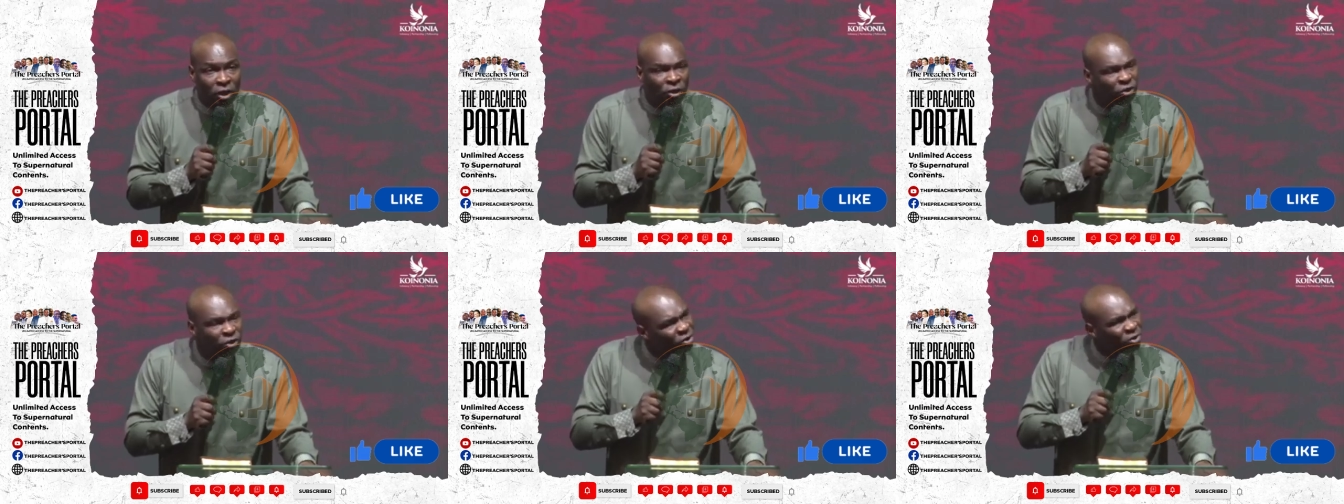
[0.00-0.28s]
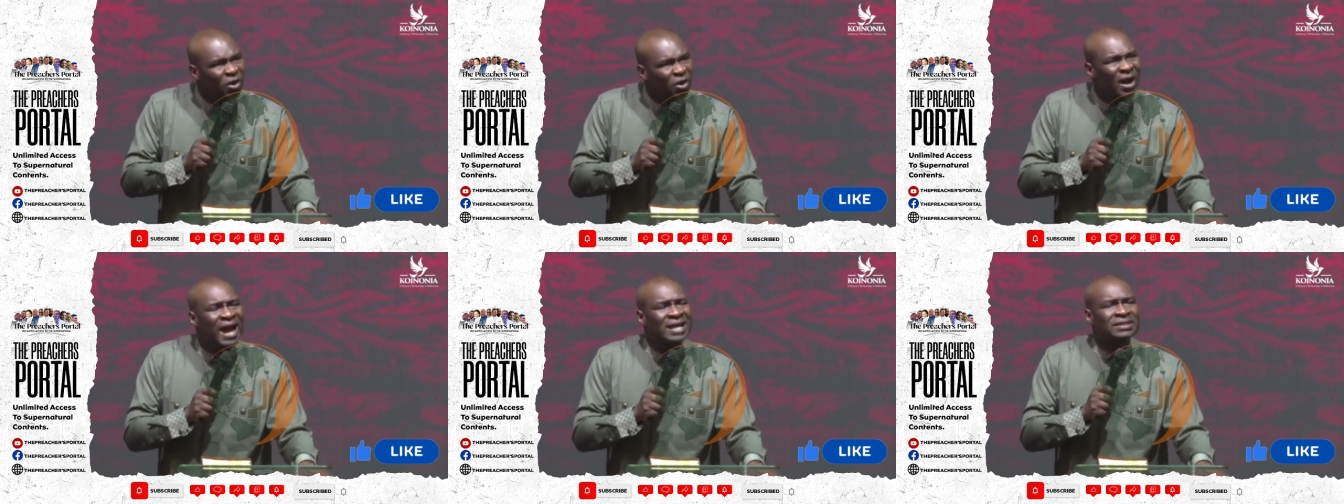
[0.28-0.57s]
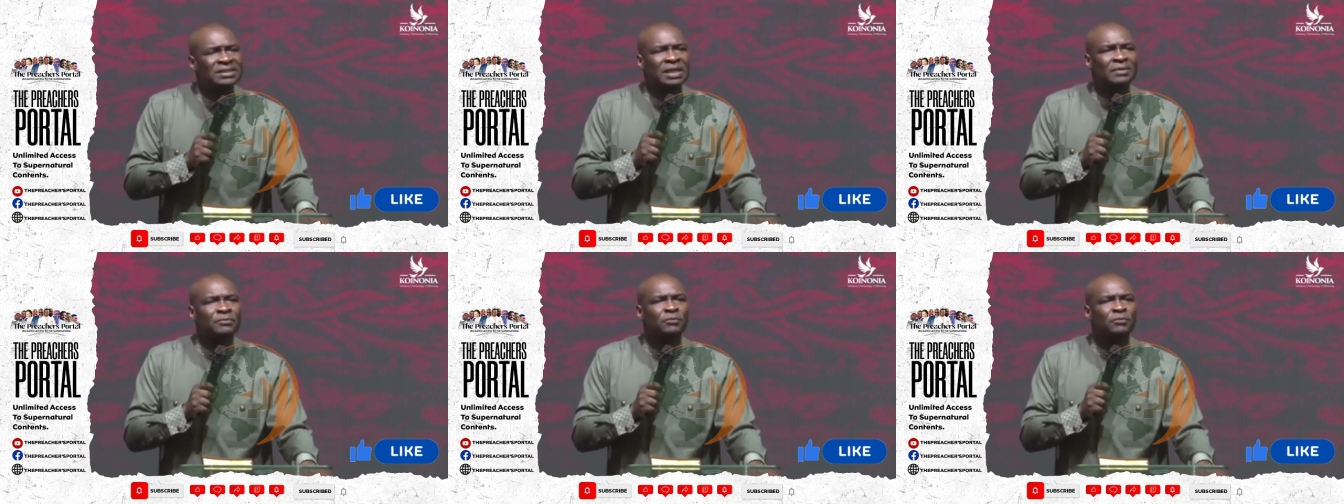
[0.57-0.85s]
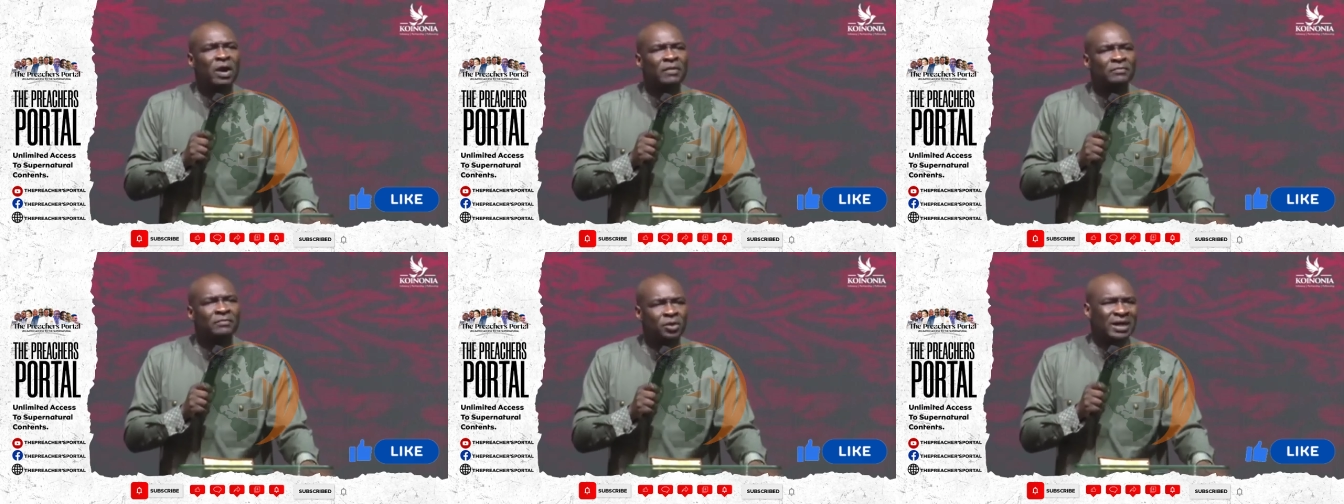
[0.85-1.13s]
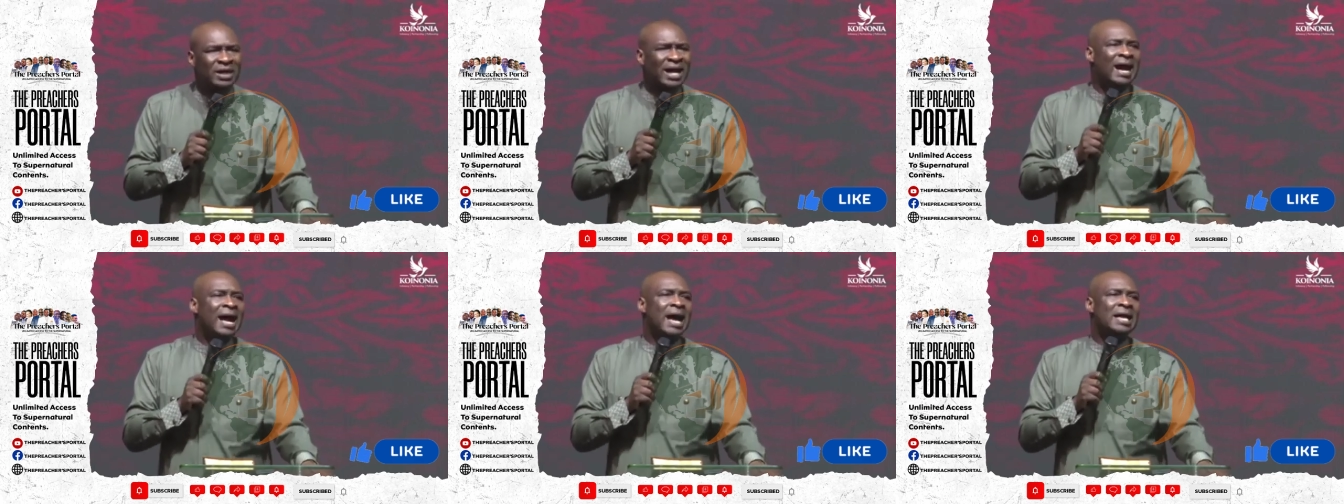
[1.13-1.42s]
You don't ask him for help. You
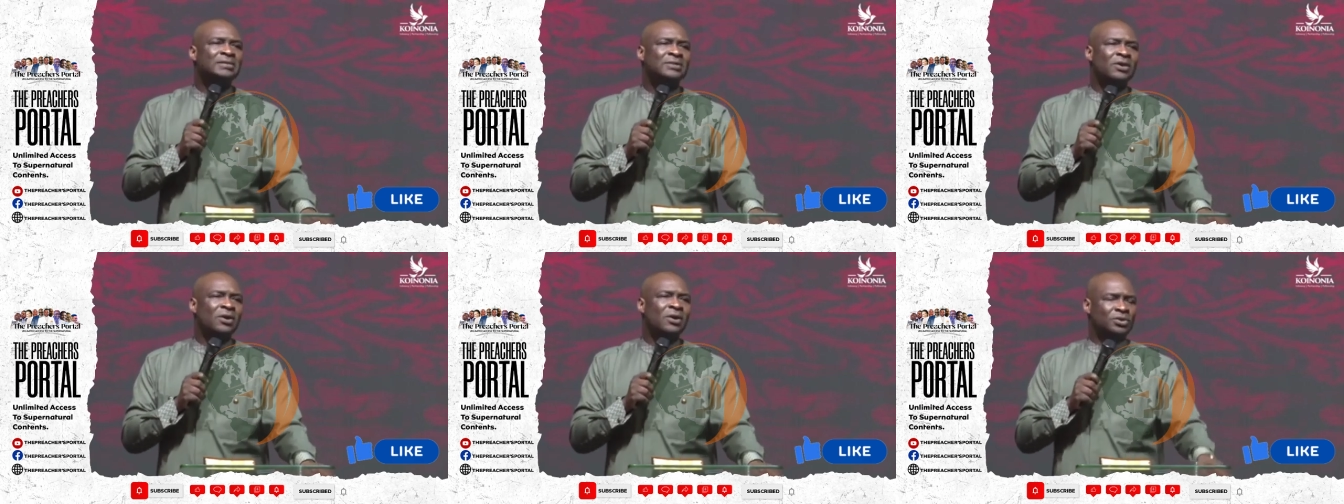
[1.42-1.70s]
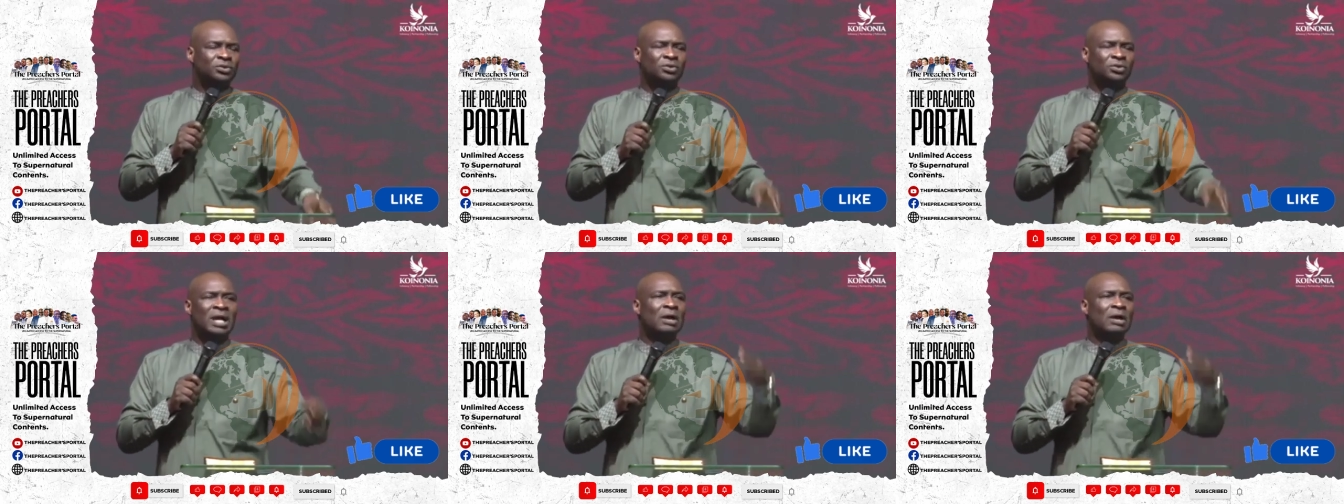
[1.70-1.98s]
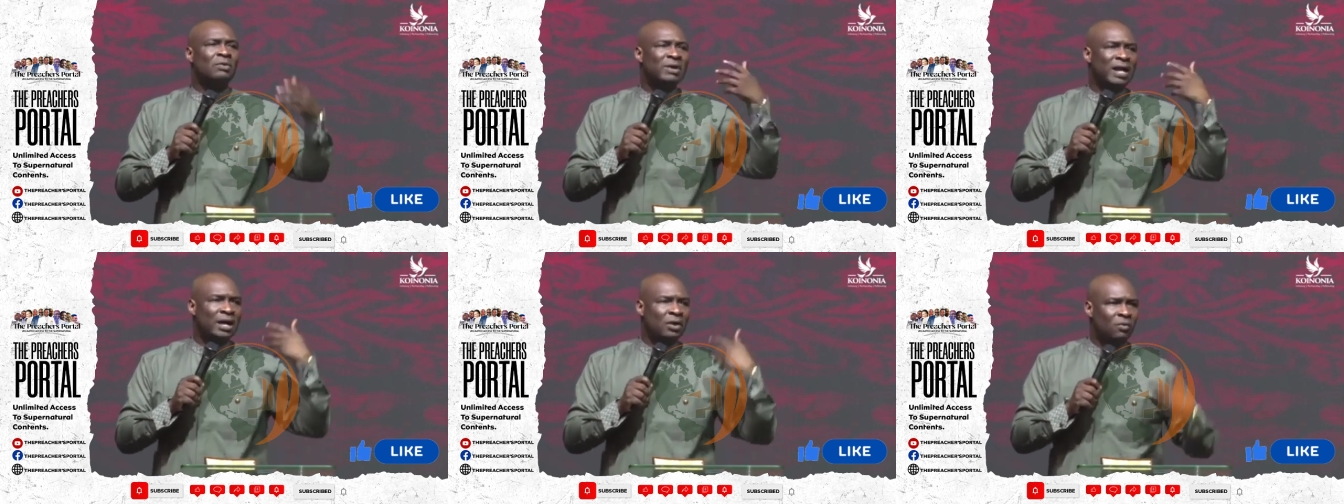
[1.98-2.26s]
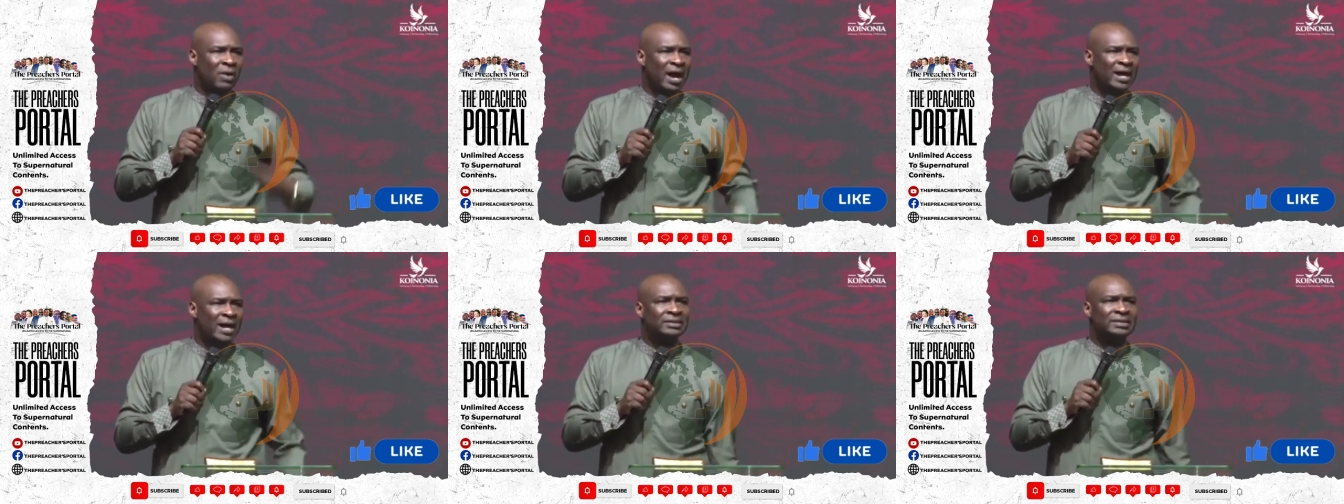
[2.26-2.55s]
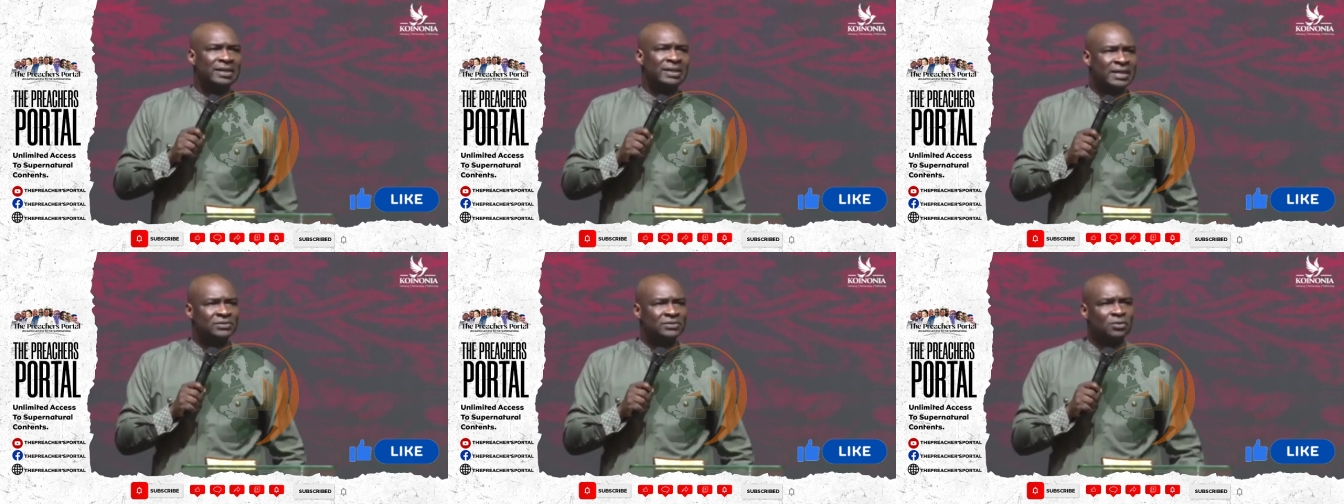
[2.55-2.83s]
can't ask God, should I wear a white
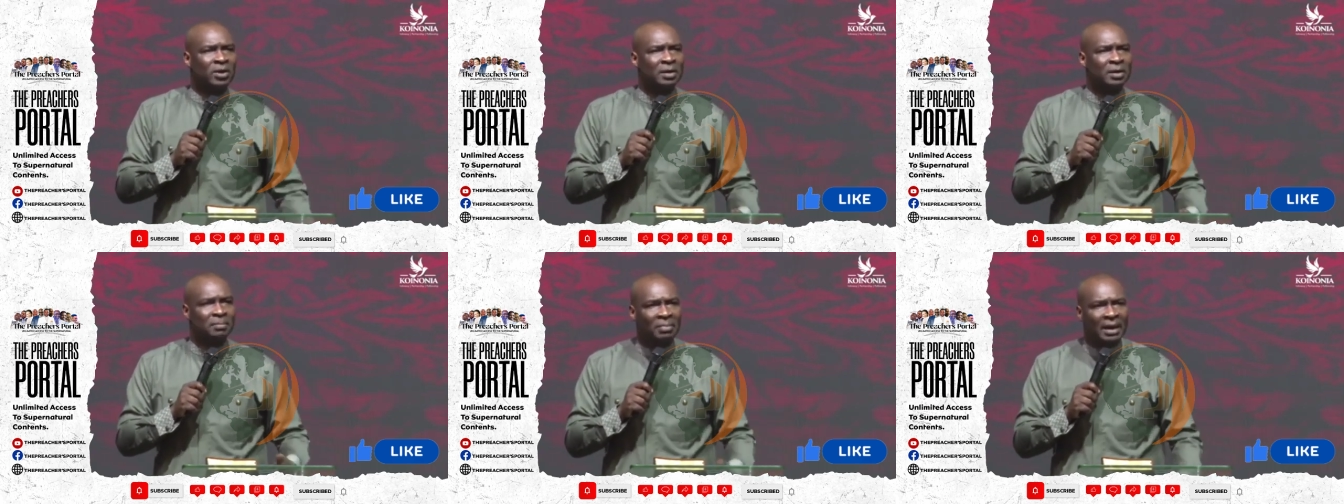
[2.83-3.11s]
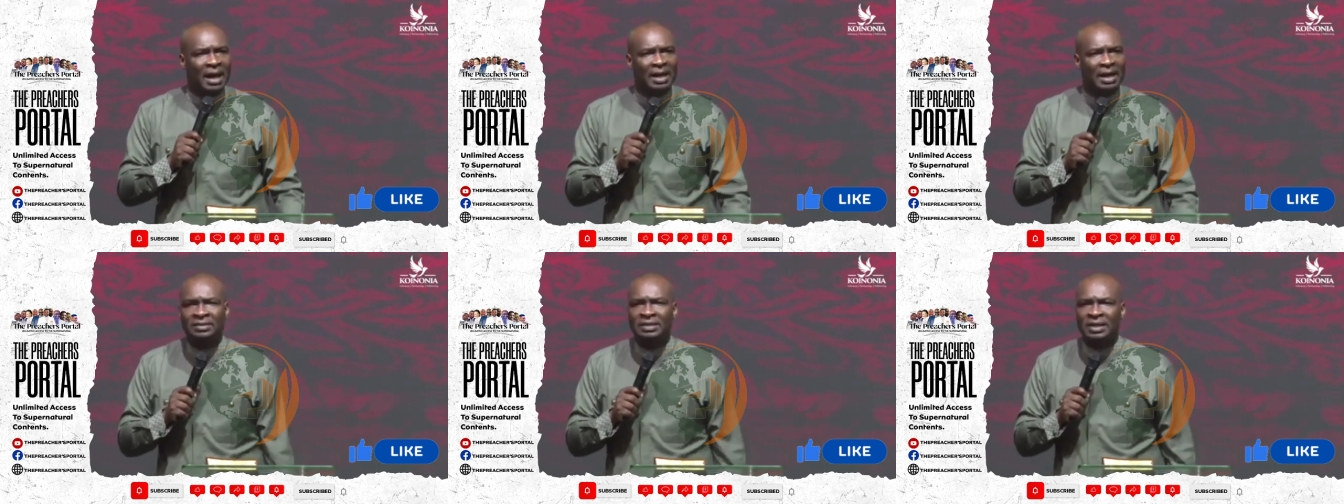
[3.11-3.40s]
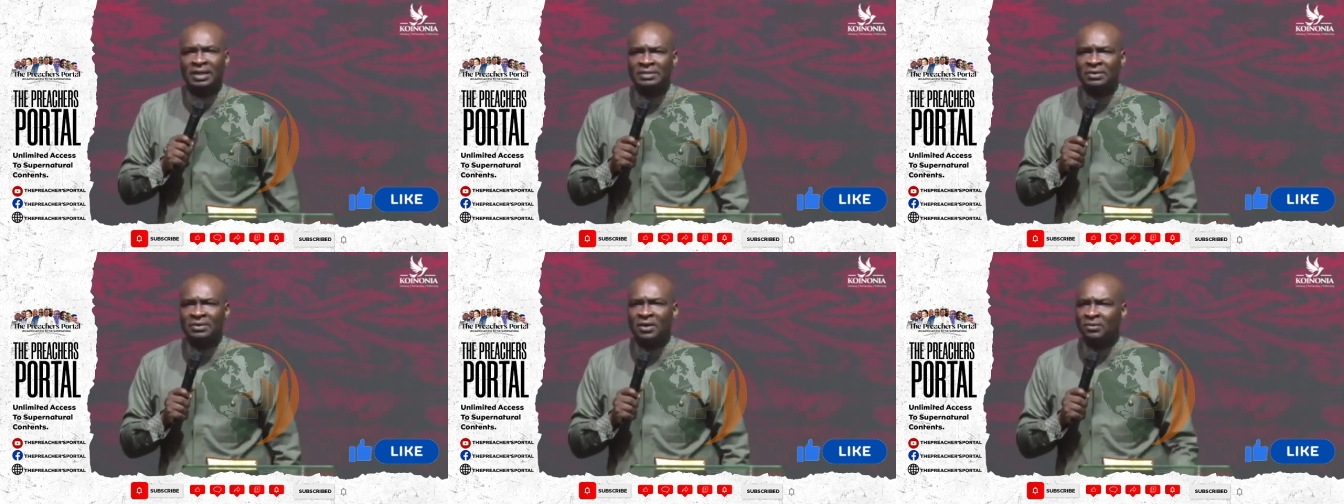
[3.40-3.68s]
dress or a black dress?